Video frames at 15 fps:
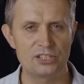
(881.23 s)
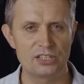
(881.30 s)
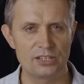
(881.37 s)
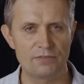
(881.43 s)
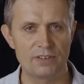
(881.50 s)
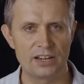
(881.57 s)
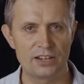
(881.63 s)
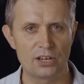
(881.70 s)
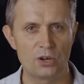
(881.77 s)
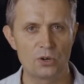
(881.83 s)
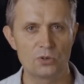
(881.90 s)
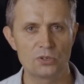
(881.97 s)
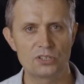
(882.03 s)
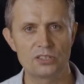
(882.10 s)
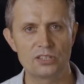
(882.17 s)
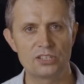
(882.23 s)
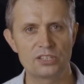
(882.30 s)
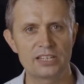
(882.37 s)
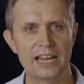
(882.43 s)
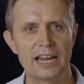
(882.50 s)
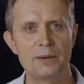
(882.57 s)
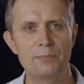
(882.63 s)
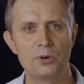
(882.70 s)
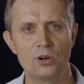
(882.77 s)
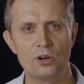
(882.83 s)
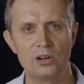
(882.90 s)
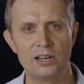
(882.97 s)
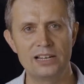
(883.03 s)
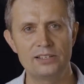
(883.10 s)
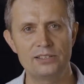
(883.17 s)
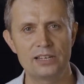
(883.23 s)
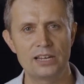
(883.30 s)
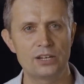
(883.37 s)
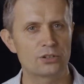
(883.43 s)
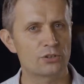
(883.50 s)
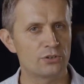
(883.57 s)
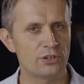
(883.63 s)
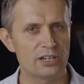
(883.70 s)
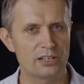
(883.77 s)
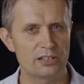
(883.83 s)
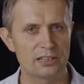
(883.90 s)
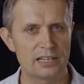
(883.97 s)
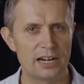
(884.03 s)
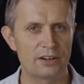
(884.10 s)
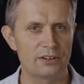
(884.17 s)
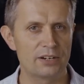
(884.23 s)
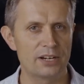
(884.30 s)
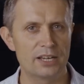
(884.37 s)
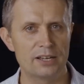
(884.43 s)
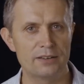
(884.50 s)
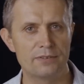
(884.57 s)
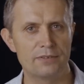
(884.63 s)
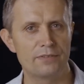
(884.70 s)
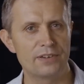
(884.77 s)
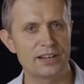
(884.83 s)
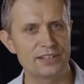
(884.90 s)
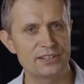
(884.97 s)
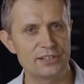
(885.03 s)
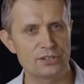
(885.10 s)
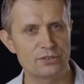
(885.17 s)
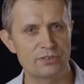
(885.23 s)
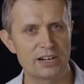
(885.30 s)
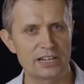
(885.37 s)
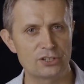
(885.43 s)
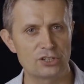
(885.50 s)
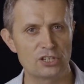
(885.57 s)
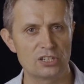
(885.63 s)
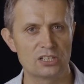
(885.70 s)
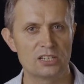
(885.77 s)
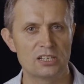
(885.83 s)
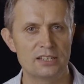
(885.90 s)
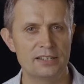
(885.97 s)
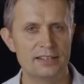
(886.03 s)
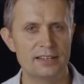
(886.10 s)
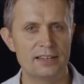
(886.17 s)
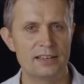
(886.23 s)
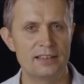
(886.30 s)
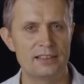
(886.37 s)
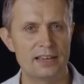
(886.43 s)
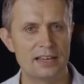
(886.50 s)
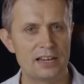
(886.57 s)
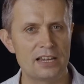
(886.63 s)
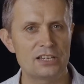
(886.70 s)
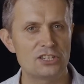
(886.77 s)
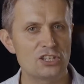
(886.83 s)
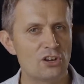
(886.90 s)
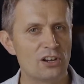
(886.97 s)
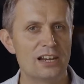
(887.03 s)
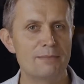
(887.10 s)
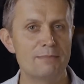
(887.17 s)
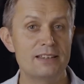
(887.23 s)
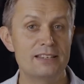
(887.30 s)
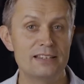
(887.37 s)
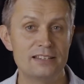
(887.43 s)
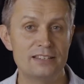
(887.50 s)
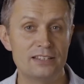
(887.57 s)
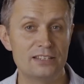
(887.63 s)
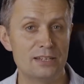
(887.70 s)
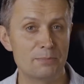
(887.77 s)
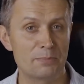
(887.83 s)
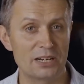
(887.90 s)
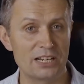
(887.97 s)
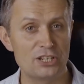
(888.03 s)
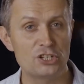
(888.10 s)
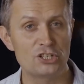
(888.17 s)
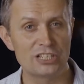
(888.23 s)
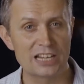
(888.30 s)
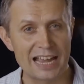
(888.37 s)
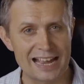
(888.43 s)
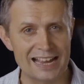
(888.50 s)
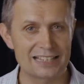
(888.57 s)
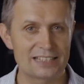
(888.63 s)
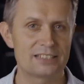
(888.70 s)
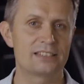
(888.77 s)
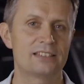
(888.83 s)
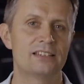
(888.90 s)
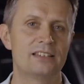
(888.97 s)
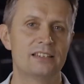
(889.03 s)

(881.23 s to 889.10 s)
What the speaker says: and the event host, the sidebar is a critical area of event interaction that is not limited to simply chat.